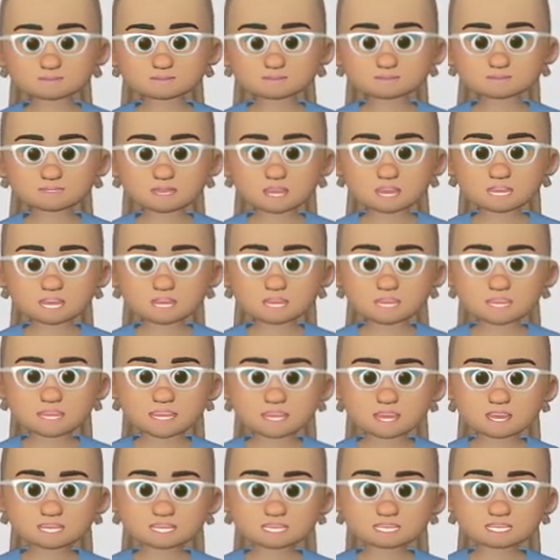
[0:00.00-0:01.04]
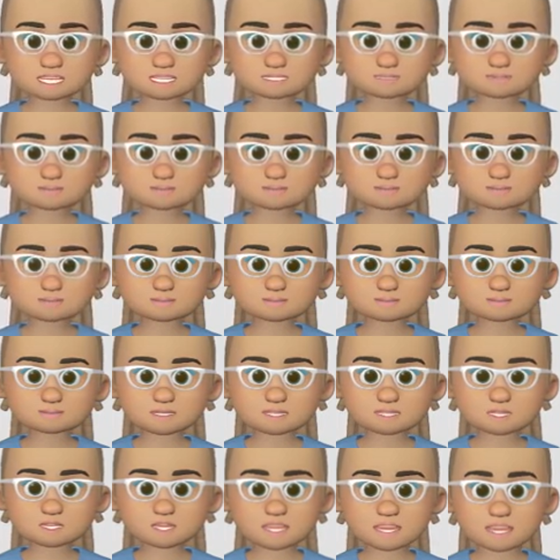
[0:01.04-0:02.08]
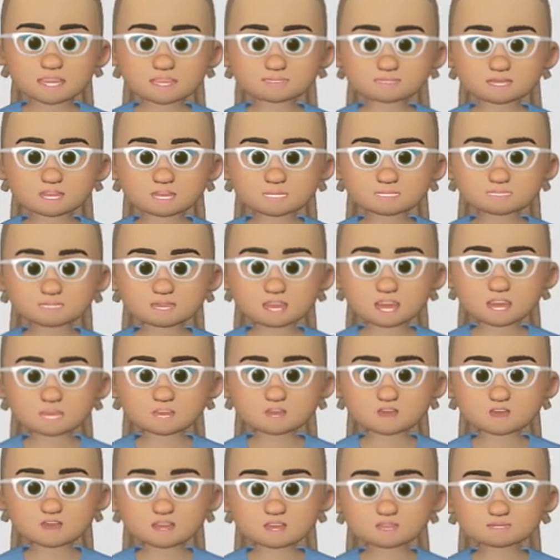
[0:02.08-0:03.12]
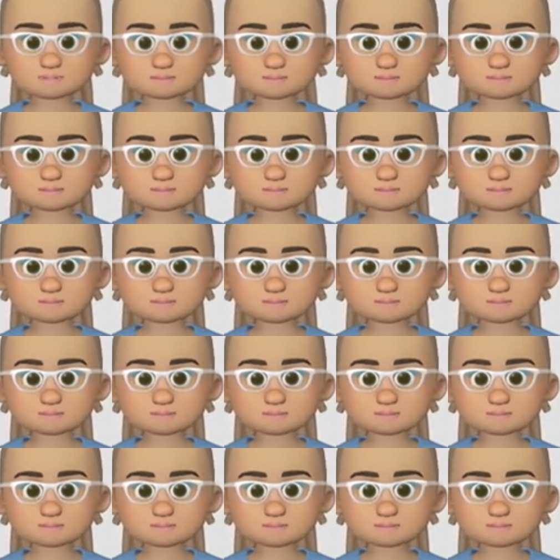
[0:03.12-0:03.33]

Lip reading: So let me just erase them for a moment